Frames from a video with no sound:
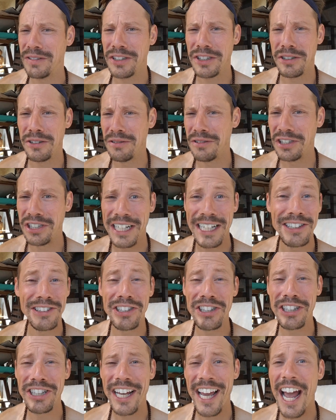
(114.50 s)
to
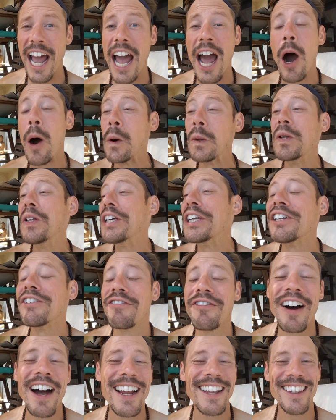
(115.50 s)
desert only to
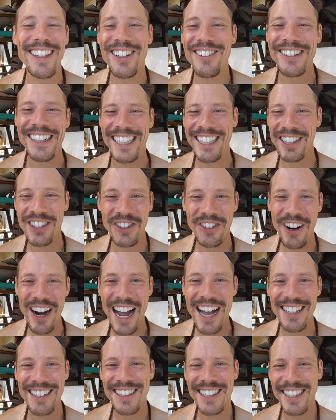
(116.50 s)
find the greenest
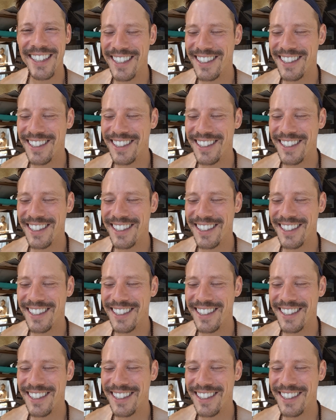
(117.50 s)
grass.